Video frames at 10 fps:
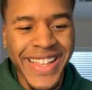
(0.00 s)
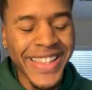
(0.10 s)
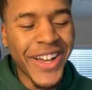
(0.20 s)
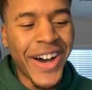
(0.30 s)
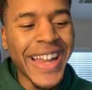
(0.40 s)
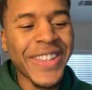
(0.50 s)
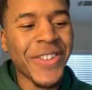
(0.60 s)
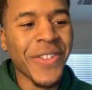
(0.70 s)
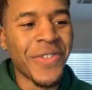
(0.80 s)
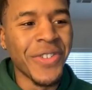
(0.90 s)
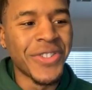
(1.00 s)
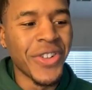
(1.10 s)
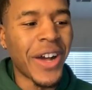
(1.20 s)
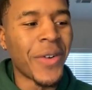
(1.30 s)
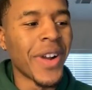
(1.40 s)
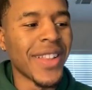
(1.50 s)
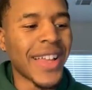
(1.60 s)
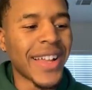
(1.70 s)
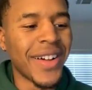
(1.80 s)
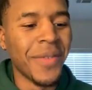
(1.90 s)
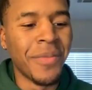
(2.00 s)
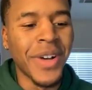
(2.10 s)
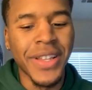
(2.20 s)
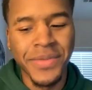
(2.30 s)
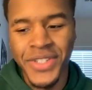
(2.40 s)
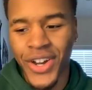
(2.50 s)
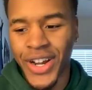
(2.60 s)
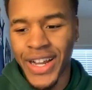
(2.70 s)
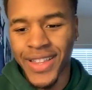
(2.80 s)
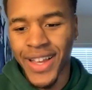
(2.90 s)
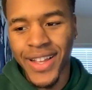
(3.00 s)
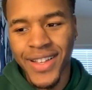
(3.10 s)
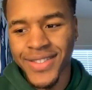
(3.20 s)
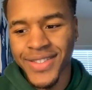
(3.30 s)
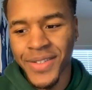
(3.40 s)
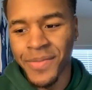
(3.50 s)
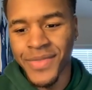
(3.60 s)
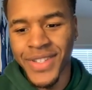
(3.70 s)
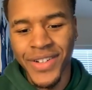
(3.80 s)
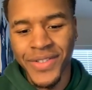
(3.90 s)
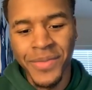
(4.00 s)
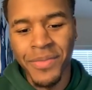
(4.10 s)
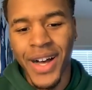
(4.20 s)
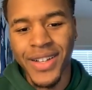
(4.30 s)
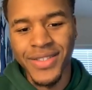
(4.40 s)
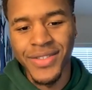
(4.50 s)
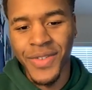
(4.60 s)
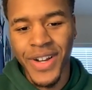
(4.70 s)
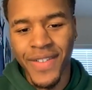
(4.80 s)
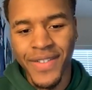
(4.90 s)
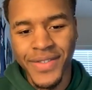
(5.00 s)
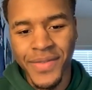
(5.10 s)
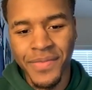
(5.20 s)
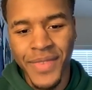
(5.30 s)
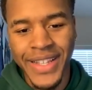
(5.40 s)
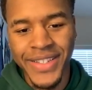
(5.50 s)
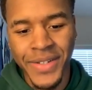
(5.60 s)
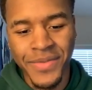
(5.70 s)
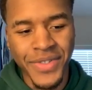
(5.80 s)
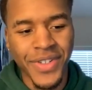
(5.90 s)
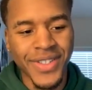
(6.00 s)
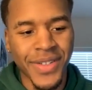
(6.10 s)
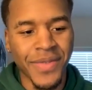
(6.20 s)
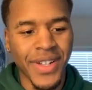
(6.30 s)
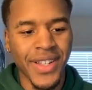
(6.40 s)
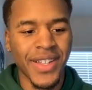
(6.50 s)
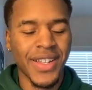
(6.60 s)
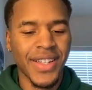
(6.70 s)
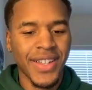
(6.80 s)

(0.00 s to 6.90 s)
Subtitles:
No, I didn't do the full suit. I wear like a button-up shirt and like some boxers or whatever, some H&M or something like that.